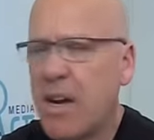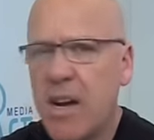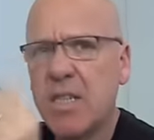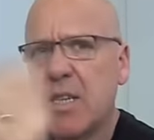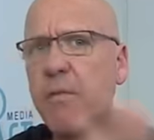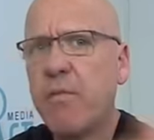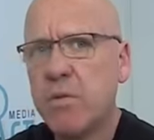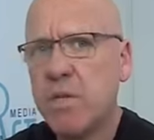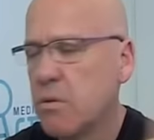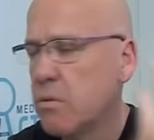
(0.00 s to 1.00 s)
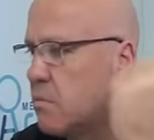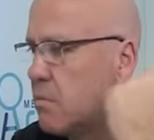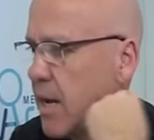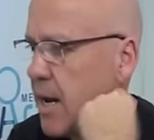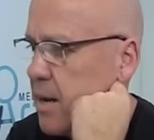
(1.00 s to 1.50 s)
I know some of you are still
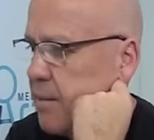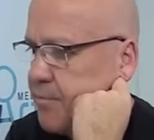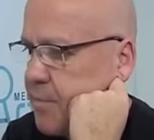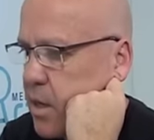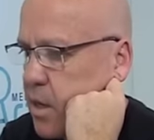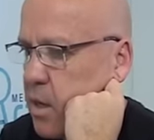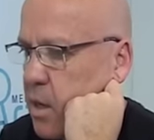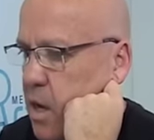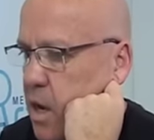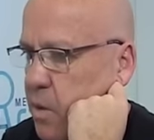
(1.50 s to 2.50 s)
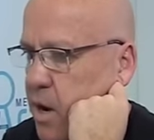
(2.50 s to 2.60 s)
um, uh,